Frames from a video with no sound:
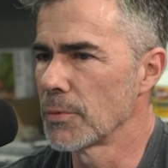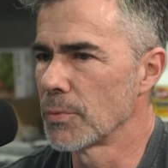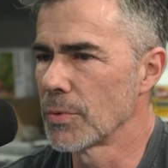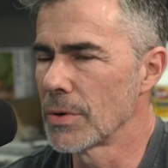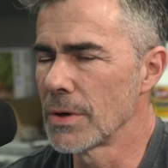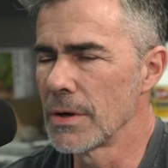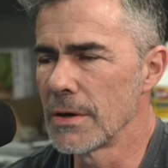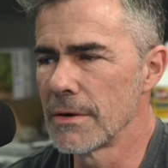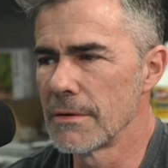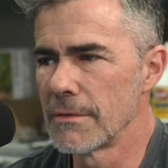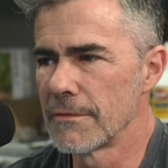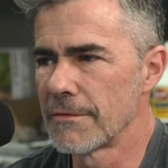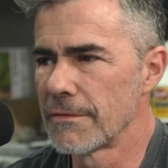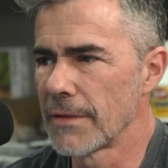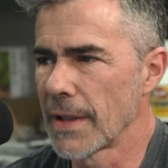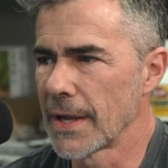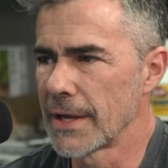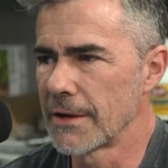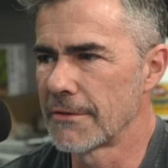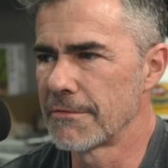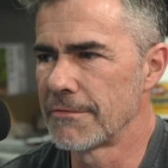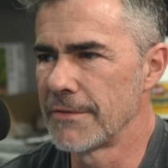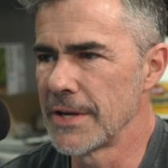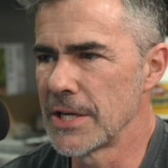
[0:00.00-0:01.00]
weren't
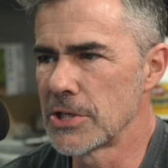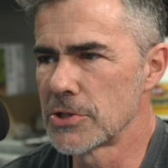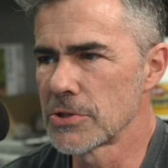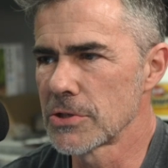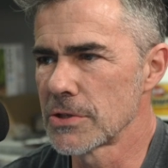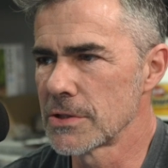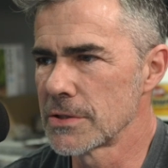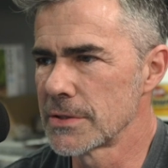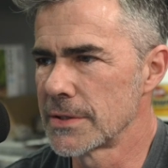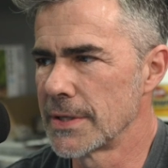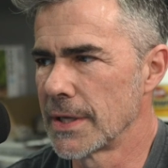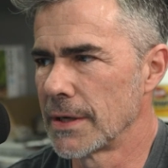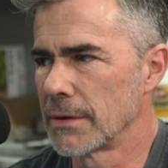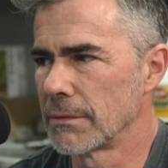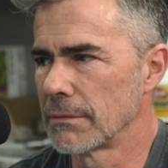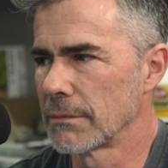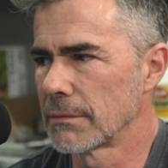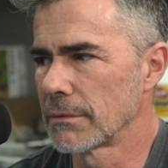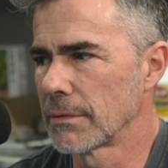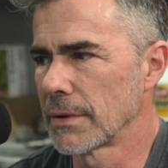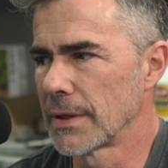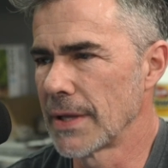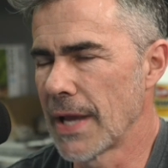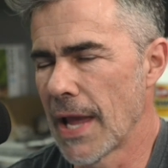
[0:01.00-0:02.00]
like features. They don't
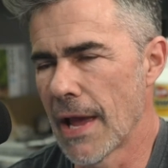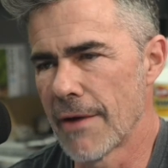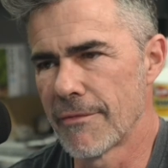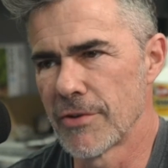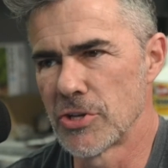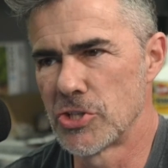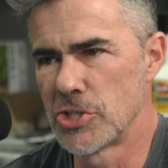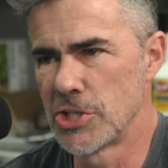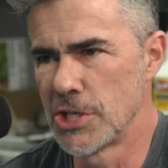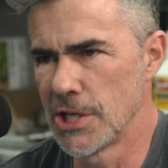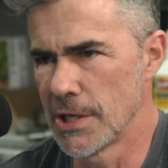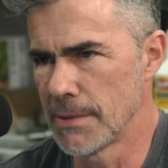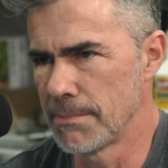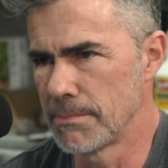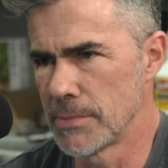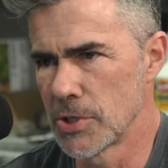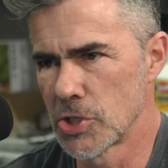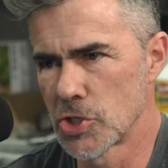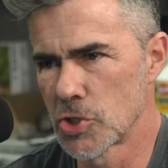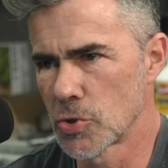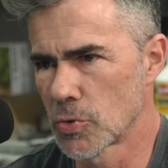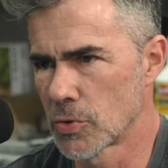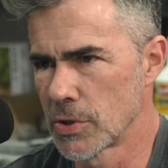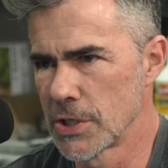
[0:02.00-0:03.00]
really have a chip
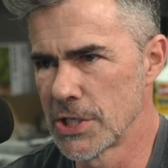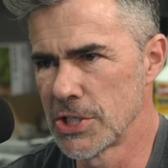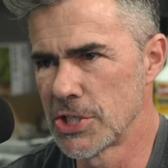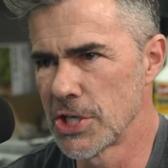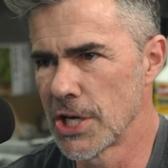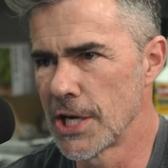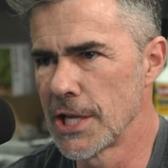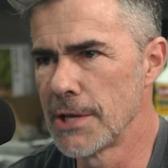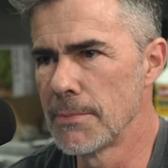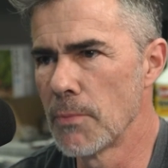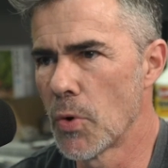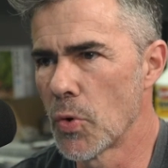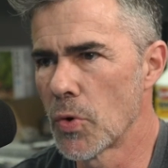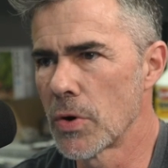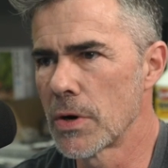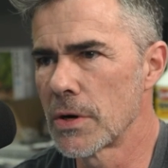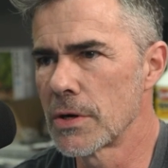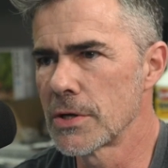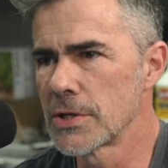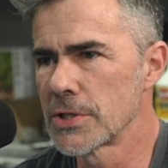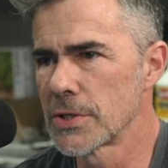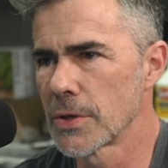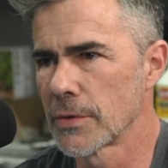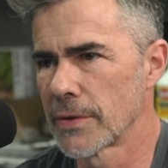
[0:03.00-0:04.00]
shortage
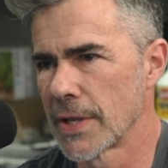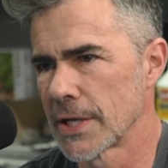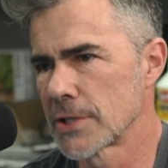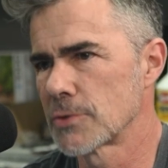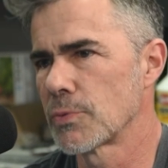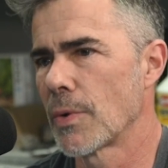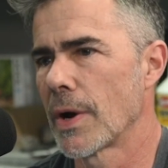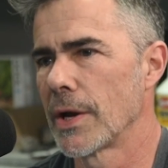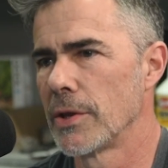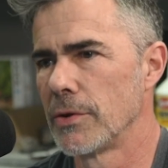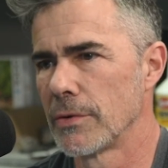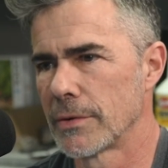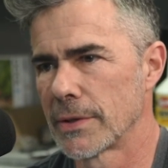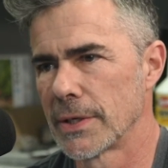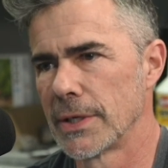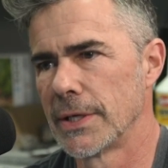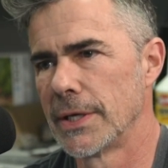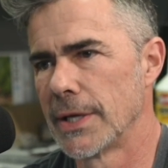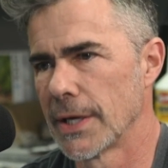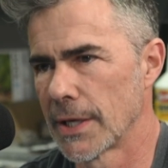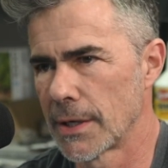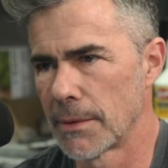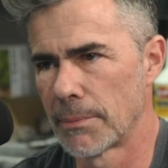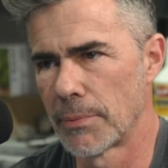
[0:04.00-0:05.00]
anymore. So that's why you can
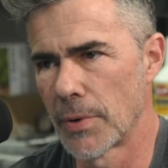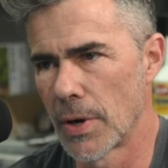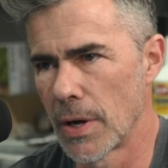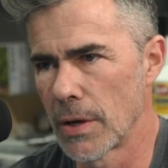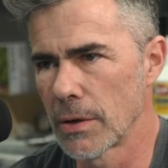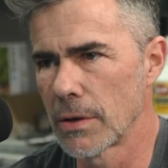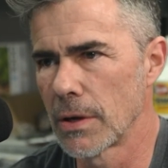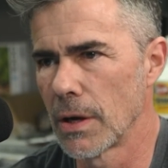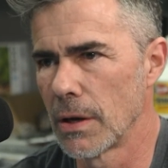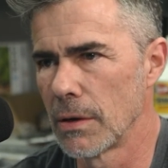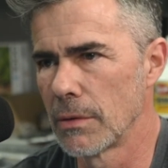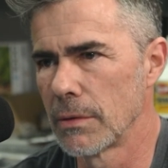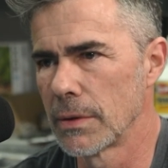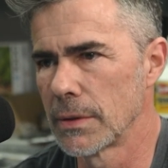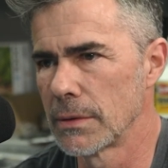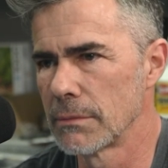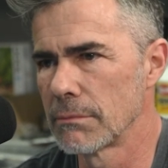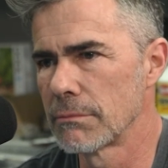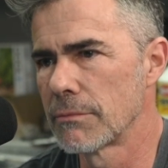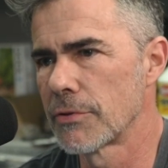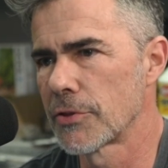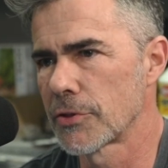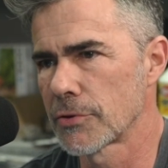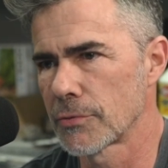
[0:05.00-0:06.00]
get a Bronco
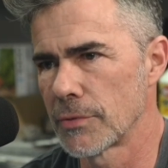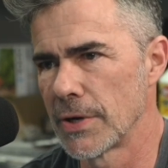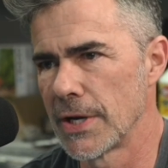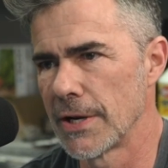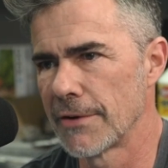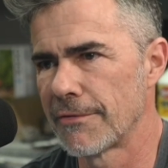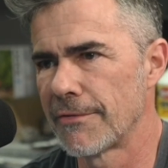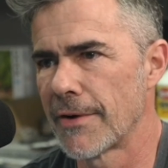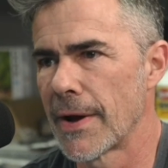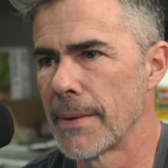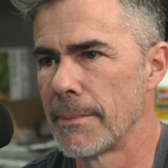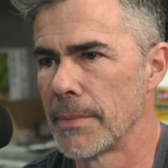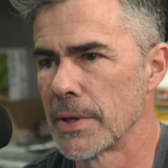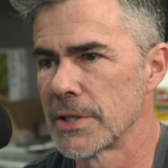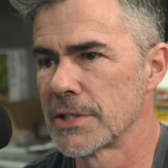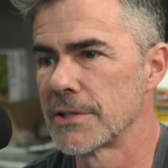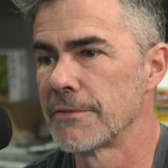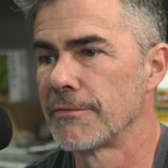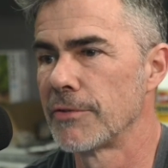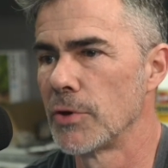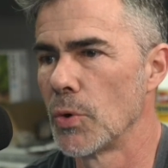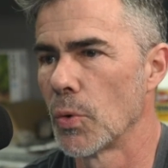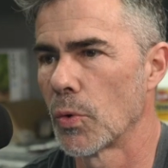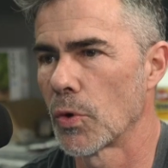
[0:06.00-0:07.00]
in 3 to 5 months
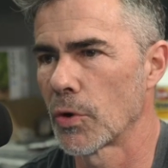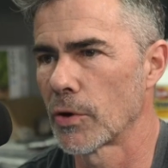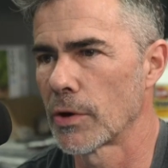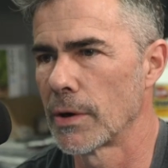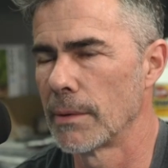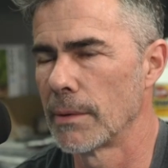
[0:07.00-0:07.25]
if you order